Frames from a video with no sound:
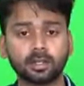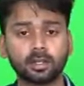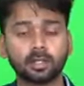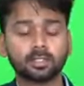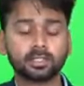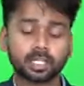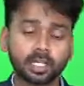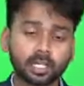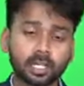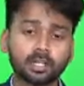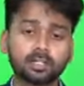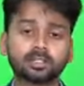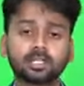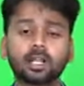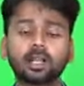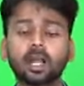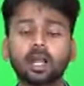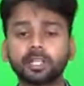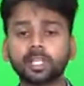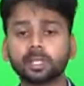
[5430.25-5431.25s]
Sickle
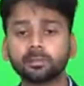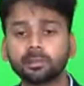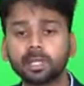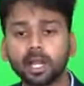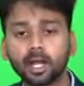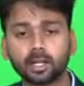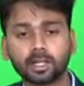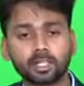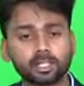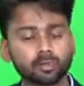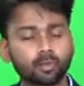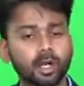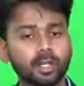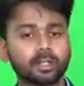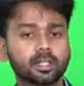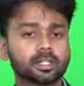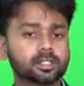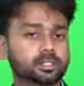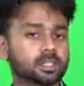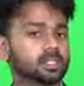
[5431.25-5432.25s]
cell anemia is
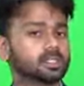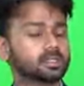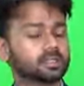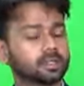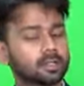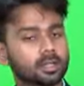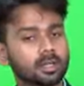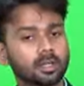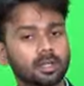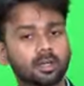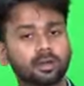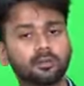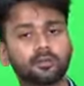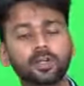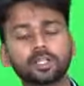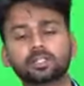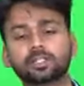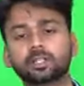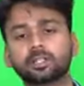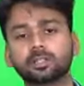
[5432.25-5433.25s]
one disease
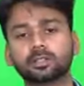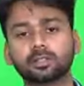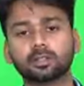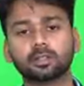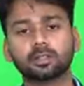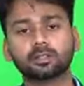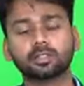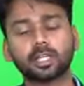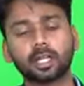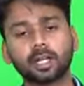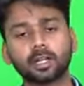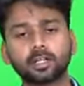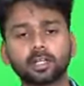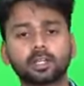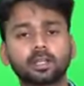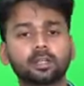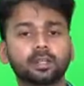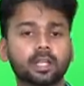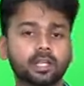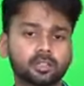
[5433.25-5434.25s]
which is
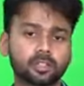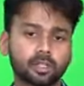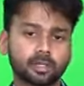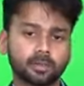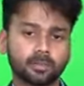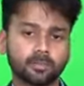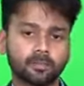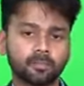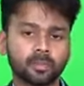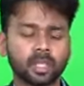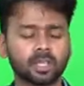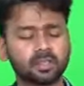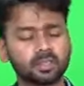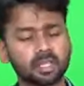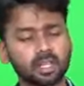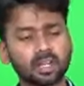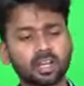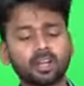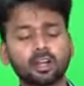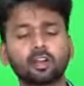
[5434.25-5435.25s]
genetic in nature.
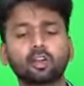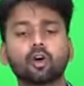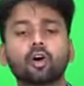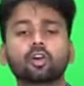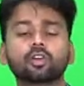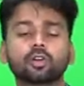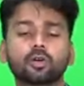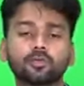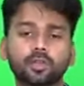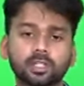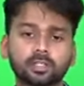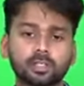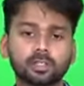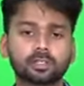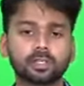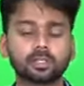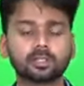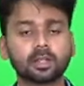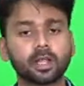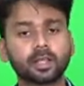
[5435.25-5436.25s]
There are a lot of
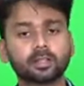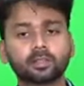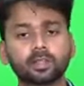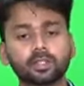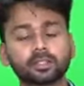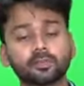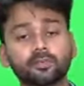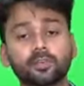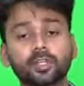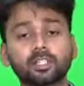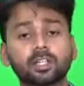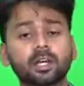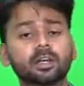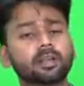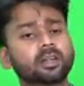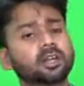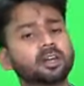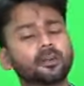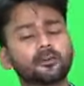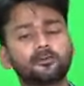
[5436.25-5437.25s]
diseases like this which
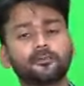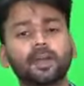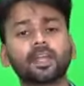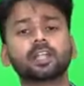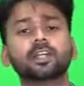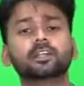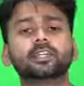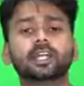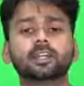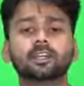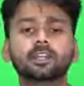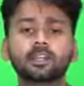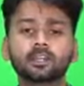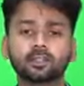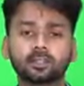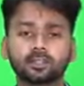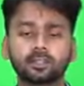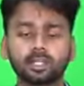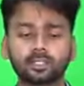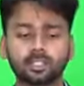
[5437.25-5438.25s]
are very
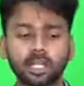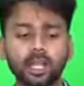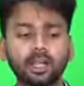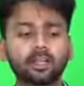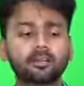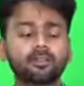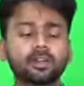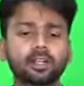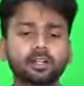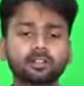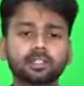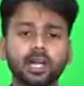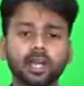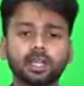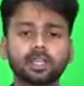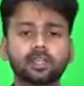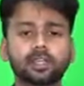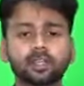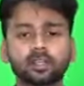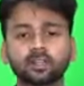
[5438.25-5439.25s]
deadly. The child will
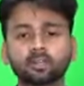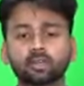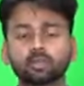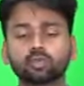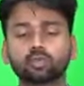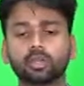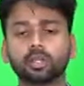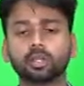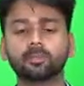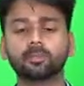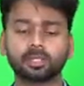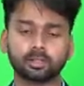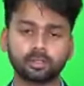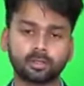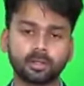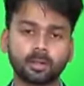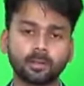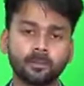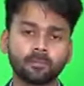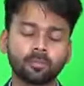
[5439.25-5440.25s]
die in 2-3
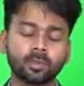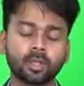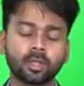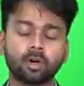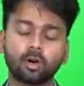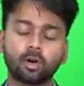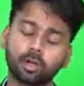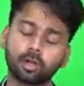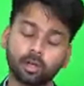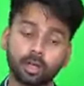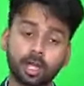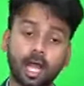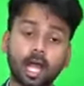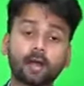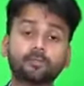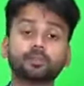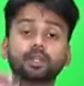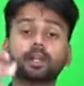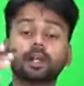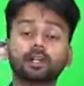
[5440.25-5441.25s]
months, or
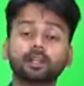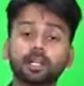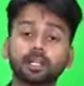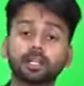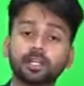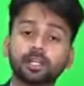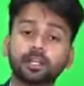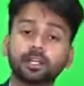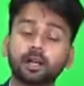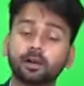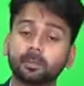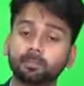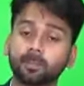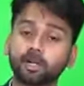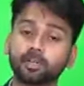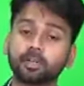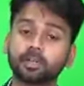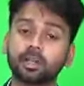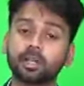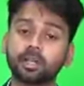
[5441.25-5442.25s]
after attaining a
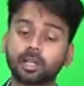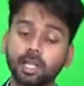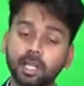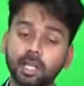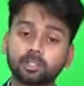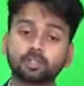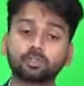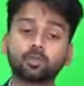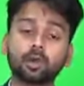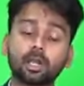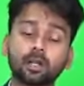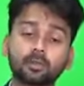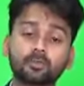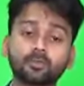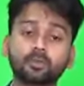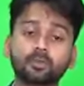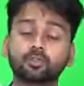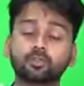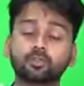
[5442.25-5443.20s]
particular age, 12